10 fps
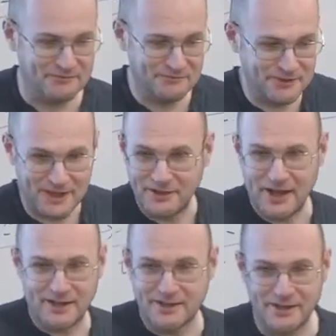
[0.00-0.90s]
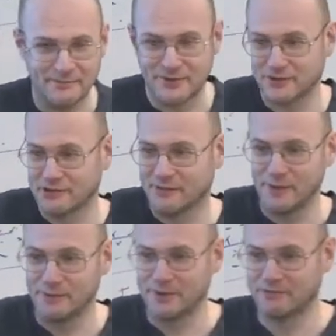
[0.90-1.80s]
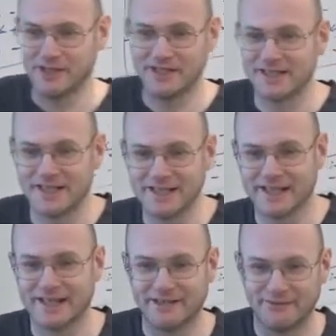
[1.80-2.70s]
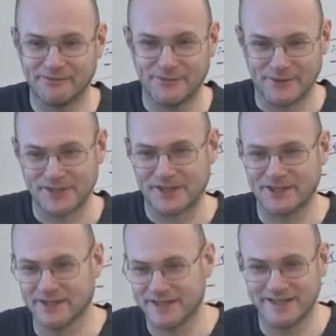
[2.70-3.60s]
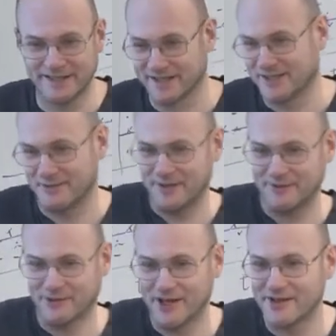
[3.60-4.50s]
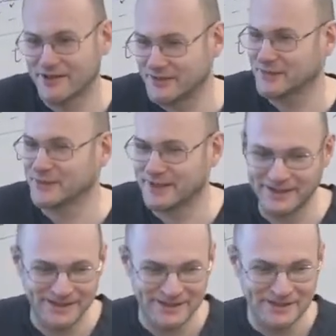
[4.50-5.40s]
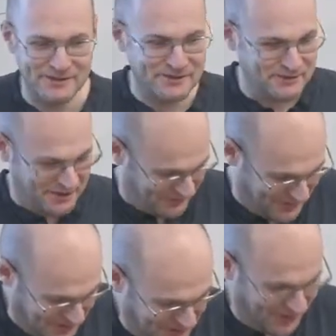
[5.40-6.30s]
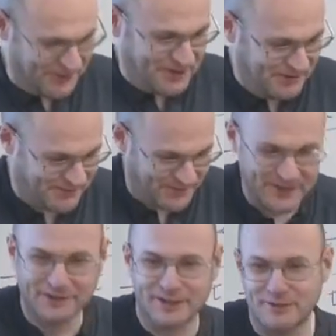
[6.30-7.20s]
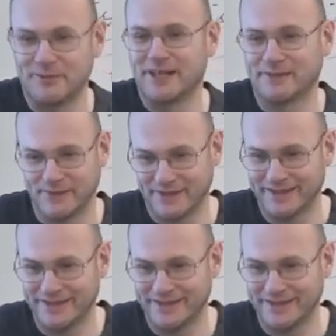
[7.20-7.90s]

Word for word: and and I'm sure if we were redesigning it for security things, it would have a rather different. Uh, the the fields would be different,